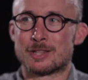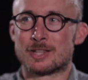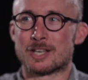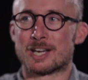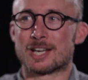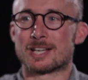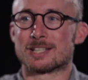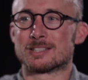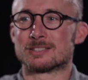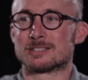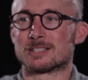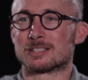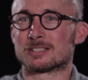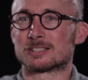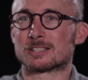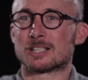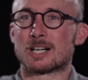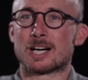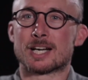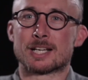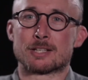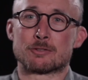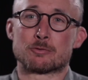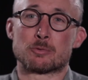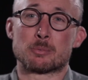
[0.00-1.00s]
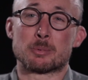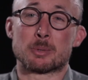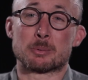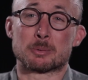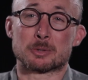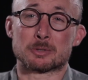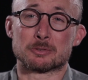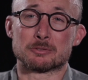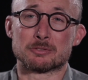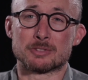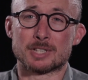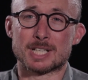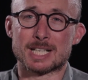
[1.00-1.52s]
that is exciting for
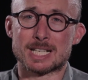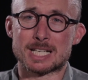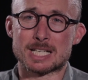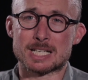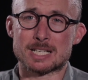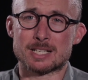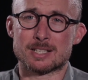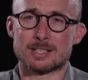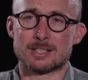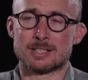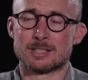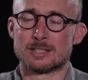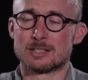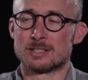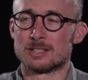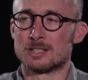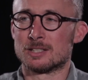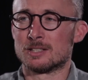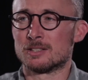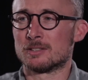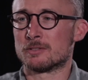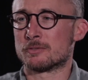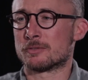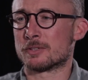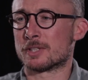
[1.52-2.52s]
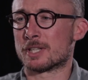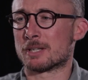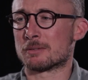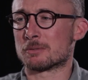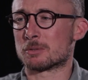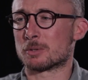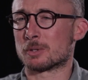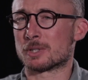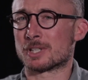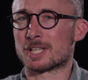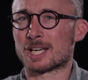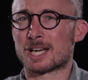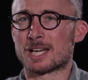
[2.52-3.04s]
people to read, for them
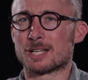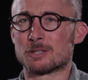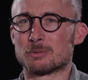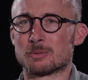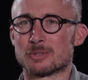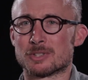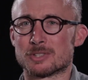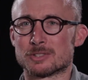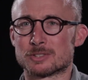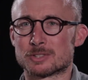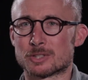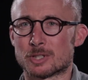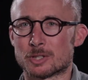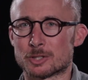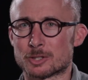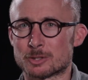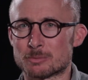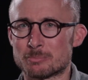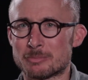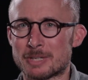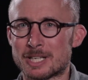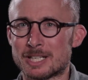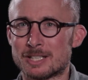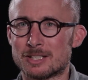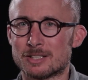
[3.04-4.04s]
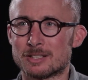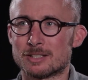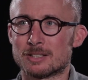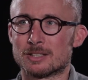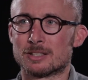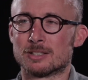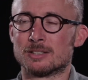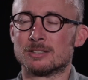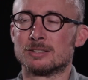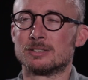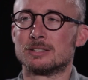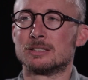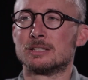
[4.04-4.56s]
to engage with in social
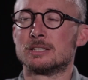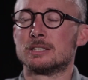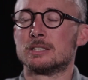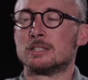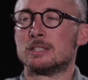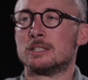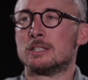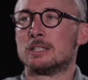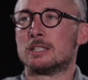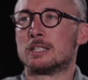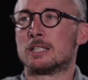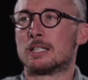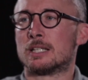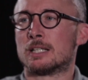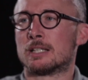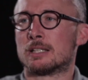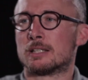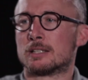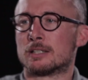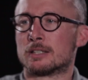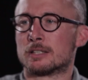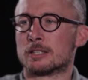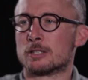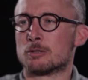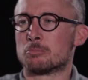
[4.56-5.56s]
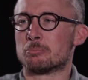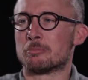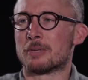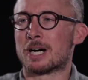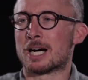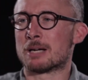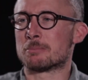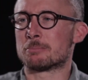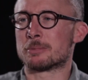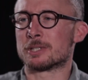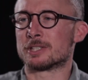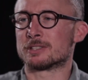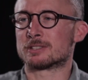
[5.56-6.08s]
media. It
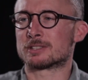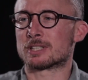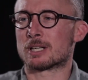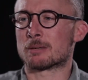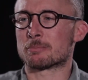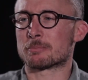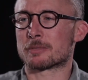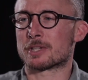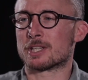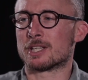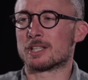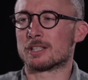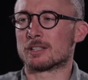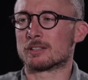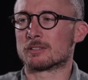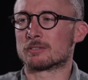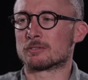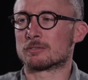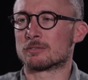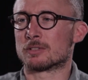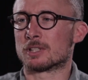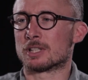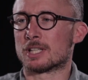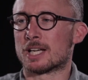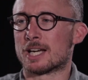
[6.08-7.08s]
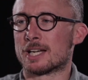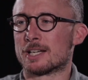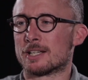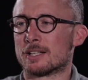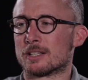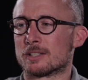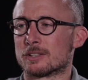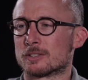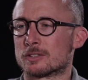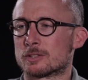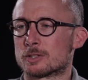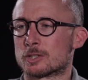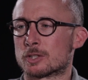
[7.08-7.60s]
might be something
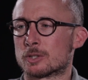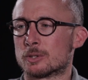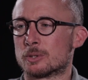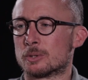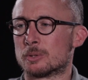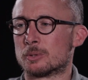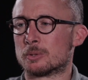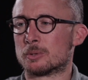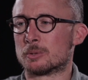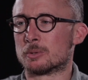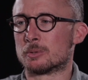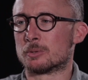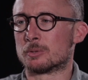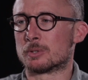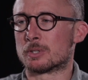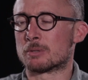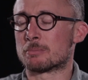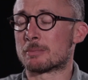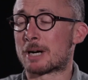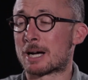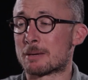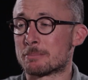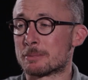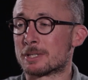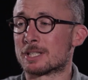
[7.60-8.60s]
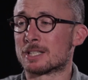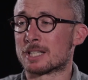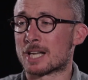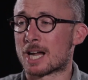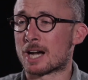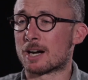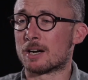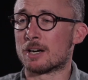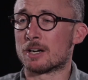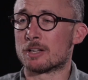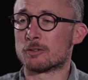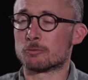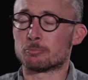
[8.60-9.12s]
relating to, it might be a
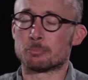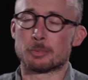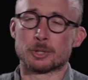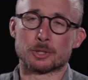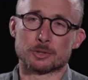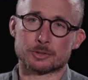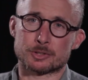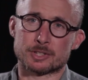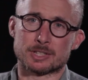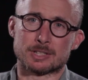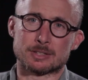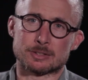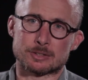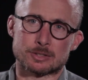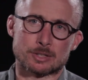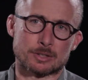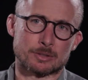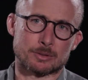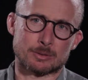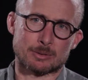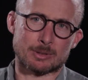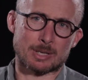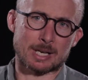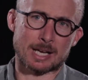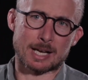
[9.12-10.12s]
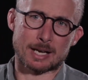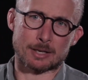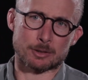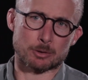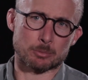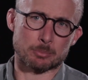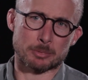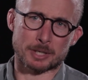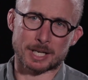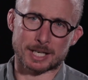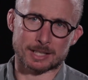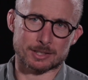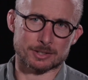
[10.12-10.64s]
narrative built into how
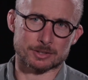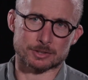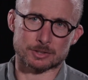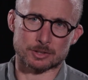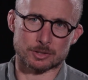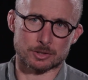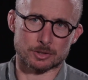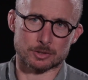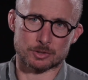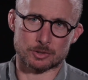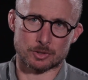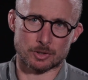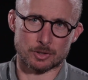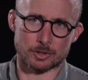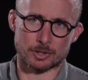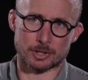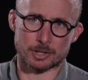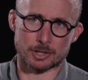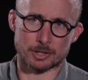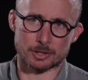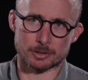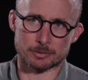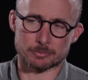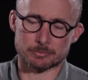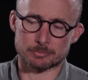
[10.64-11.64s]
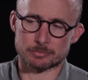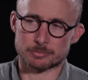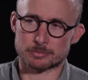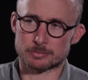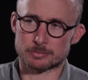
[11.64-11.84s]
you practice in your studio.